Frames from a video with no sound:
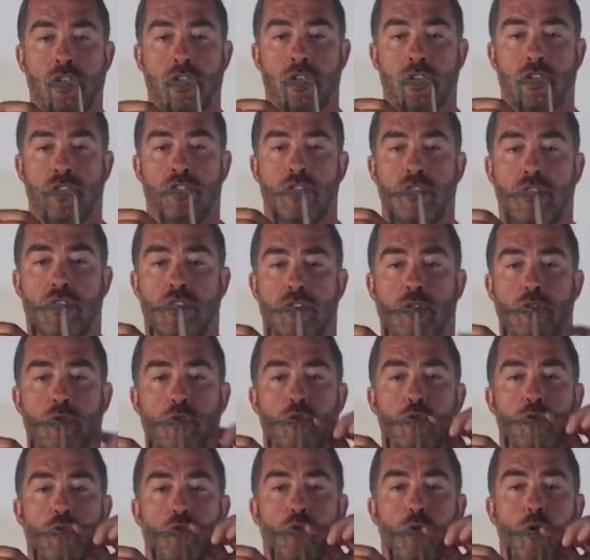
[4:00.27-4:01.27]
As you can see, there's a
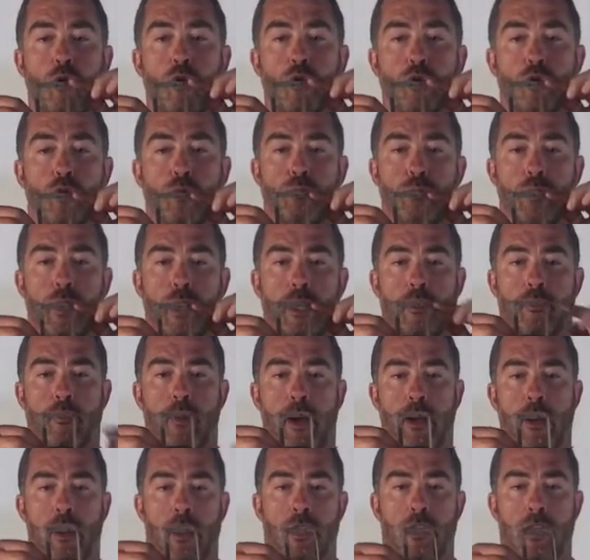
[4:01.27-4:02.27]
little roller blade
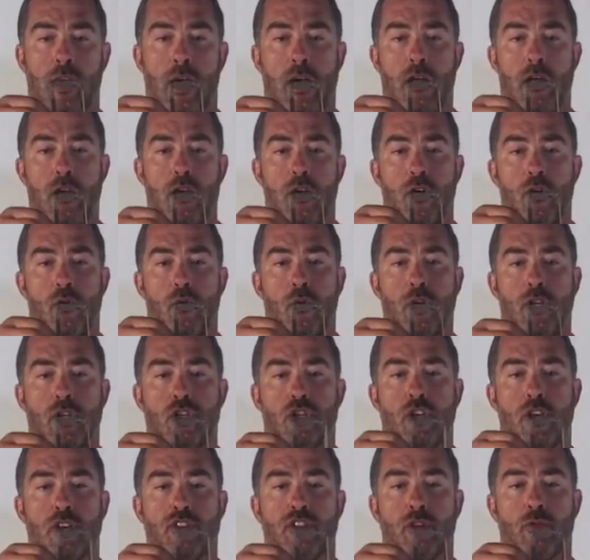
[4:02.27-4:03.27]
right on that. We
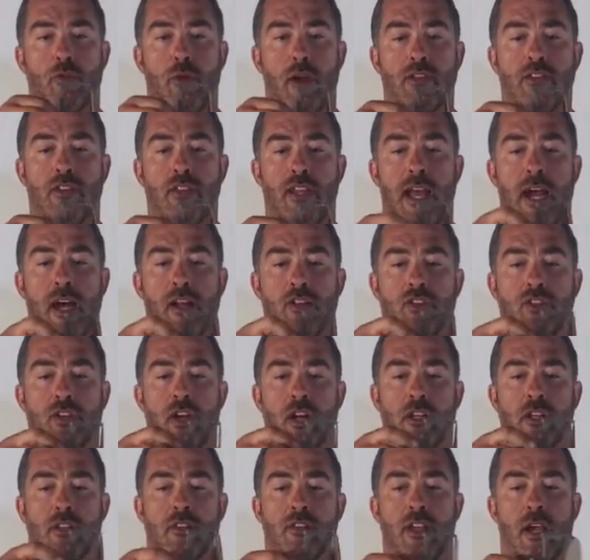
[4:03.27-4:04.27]
adjust it right to the
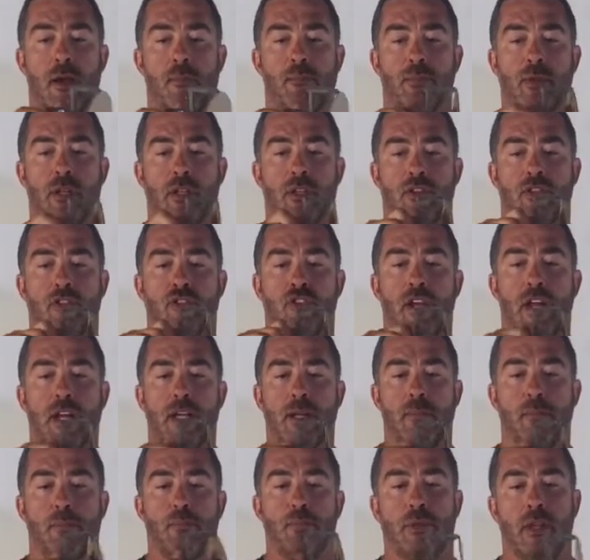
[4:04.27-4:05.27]
outside of the template, set it
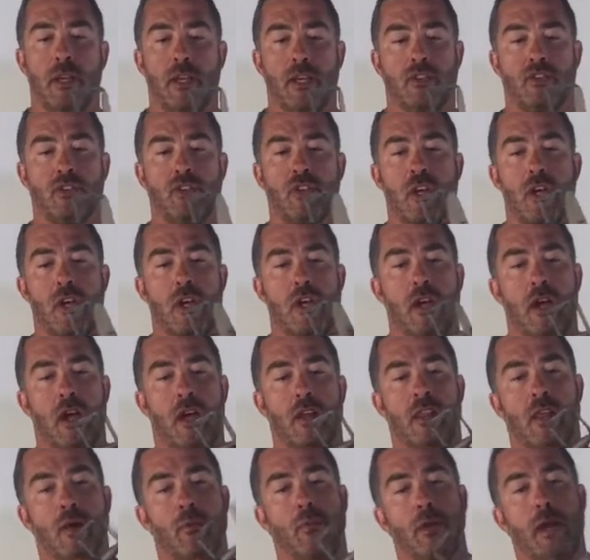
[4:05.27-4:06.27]
in place,
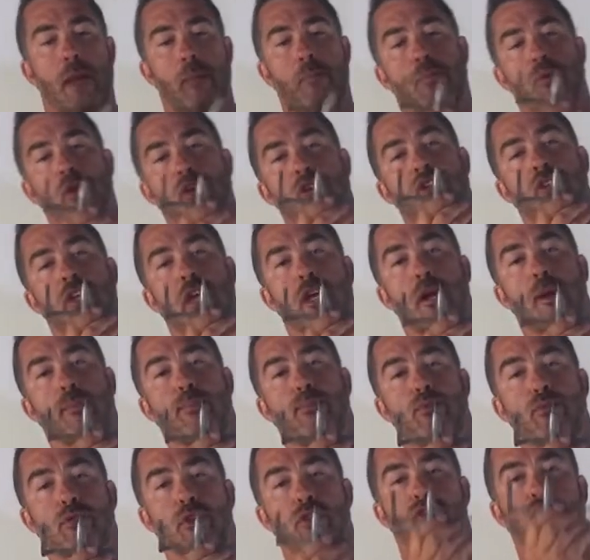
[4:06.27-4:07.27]
and then when I push that up
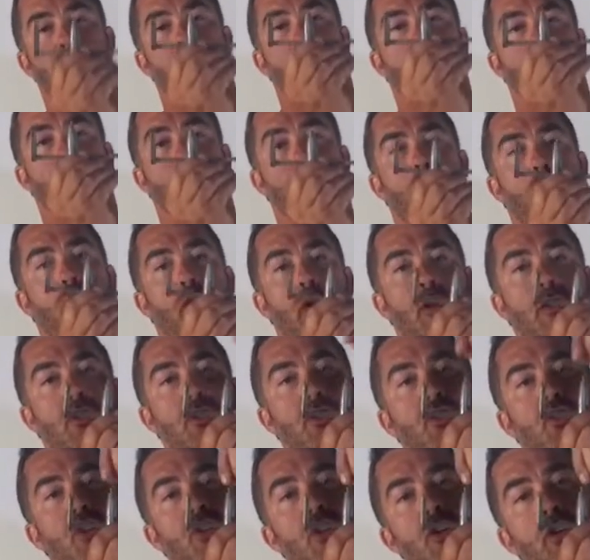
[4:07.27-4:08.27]
through the center mark in the
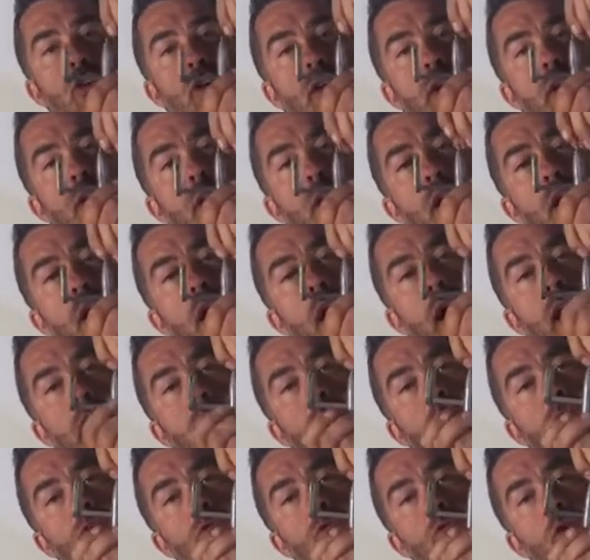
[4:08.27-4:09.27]
ceiling, I
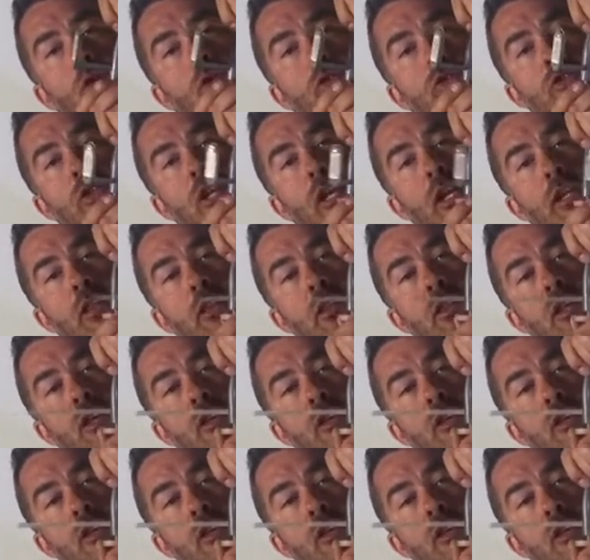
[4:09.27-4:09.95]
can rotate